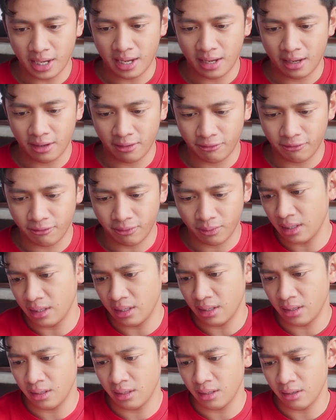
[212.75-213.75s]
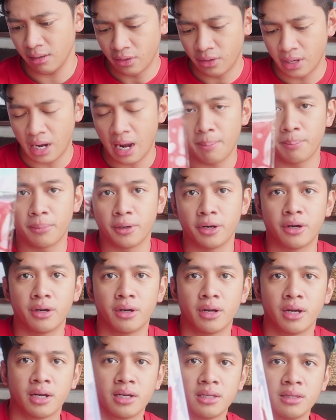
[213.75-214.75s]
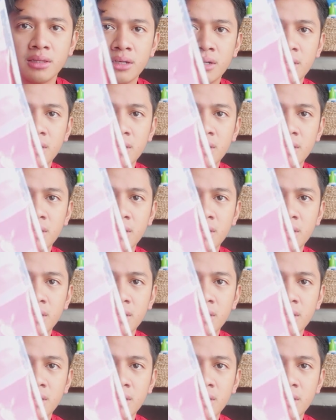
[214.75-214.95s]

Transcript: have a wrapper. Ang